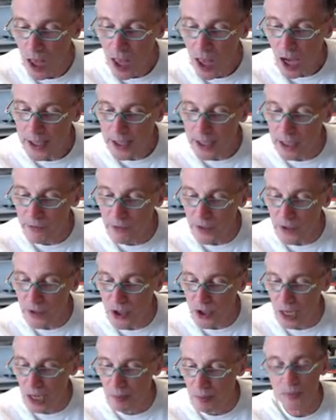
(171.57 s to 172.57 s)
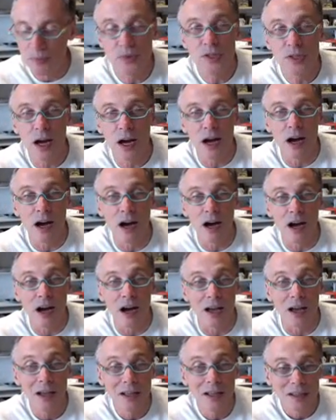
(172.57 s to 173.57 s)
I did a few sums.
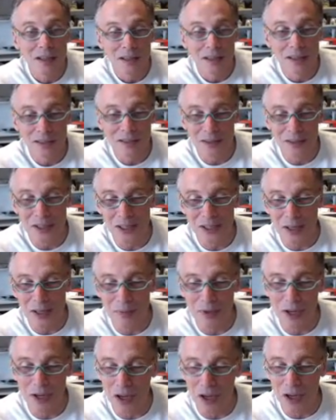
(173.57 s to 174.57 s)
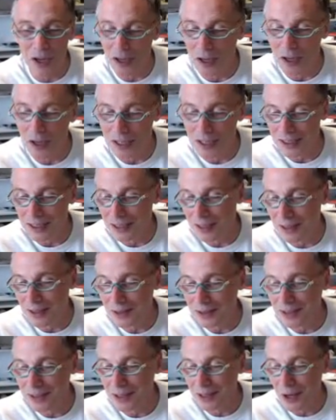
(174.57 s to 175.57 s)
This is something I
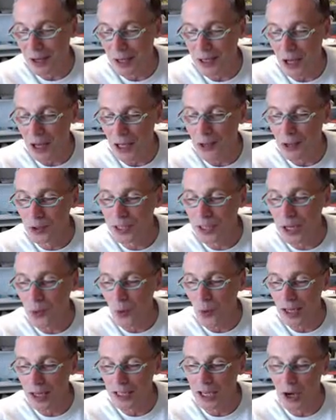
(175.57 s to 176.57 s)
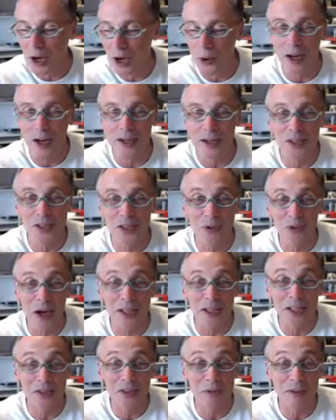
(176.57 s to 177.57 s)
looked at a while ago, and I
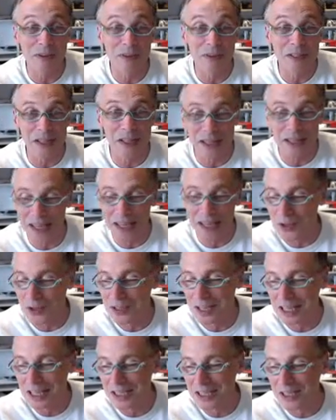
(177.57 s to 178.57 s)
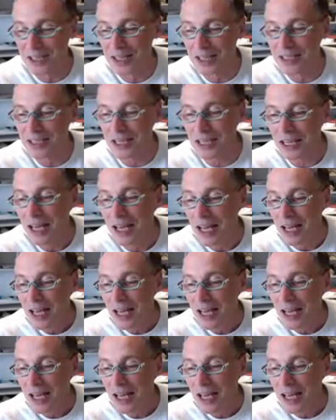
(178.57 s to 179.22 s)
just revisited the calculations that I did.